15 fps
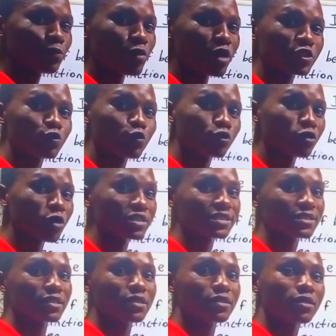points will not
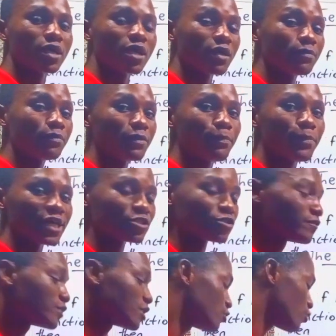be part of the